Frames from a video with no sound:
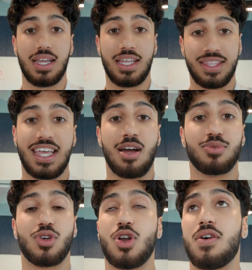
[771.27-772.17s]
in the
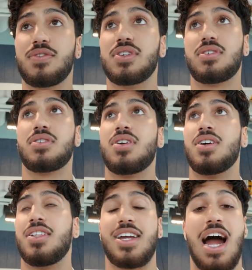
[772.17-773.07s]
Amazon office.
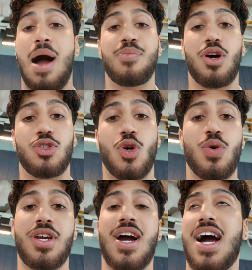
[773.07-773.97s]
Like, I'm not
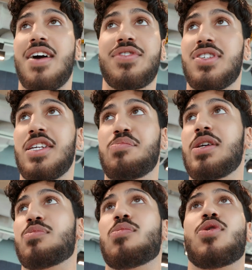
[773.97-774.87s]
joking, I have seen
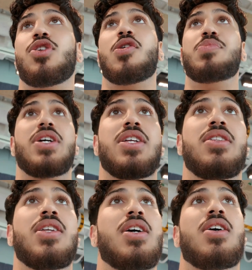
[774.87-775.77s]
people pull up
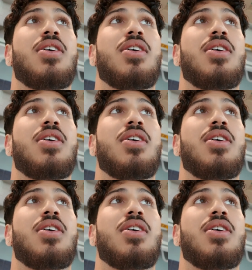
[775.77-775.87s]
in